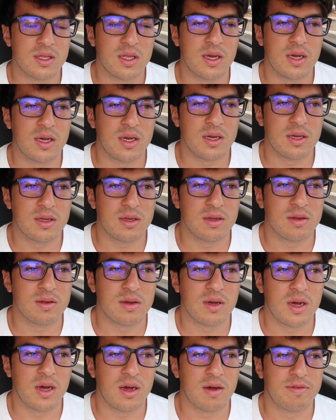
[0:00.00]
They
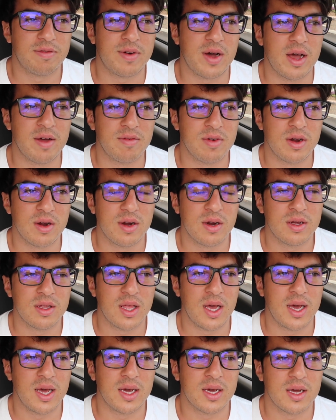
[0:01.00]
uh, Fiverr,
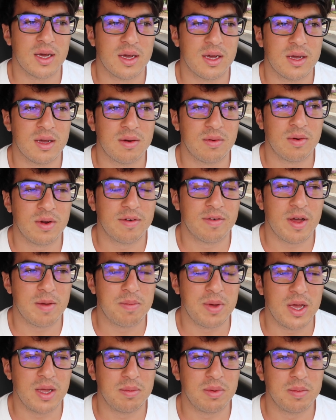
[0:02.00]
like, what have I
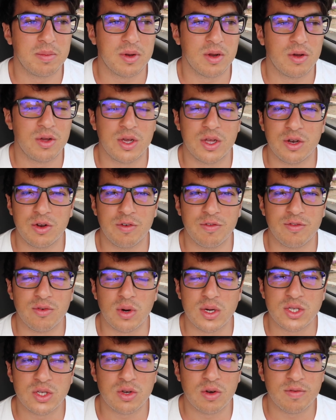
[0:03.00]
paid people? Oh, you can do
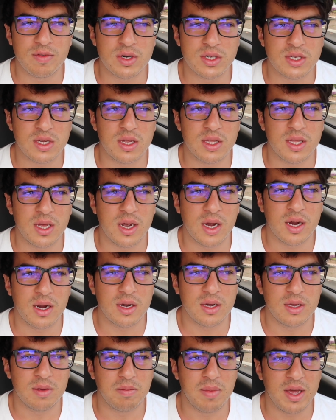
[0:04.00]
voiceovers on
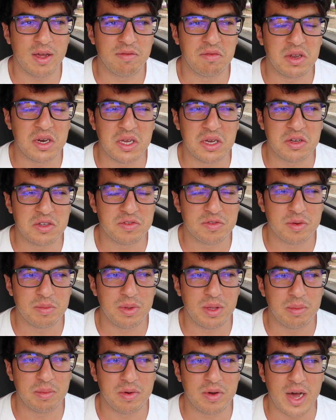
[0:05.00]
there, make videos for
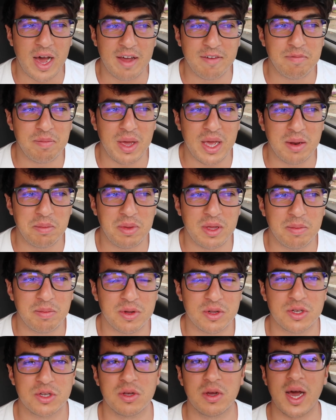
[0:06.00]
people. I've paid
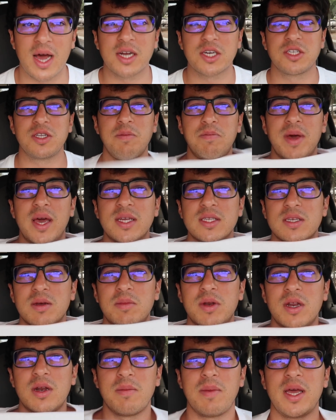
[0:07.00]
people to, I actually paid
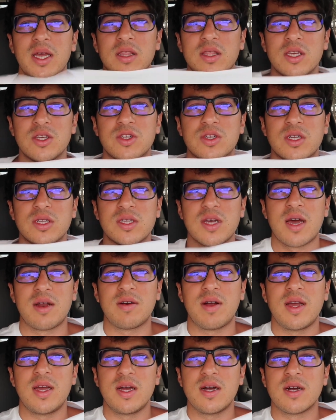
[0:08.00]
somebody to make this
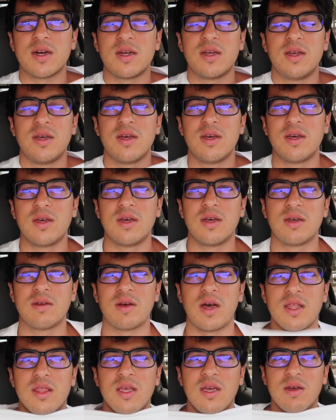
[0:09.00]
design right here.
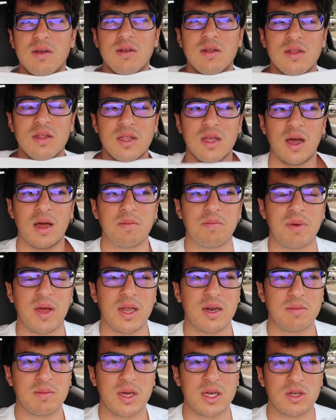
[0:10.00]
I think I
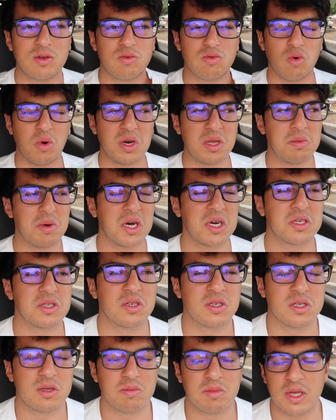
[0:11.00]
paid them like twenty
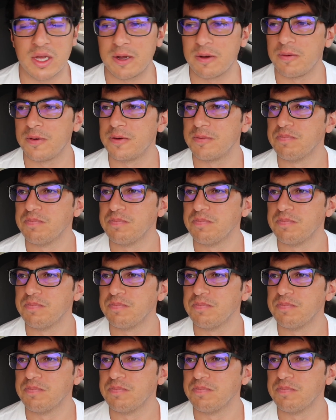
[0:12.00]
bucks or something.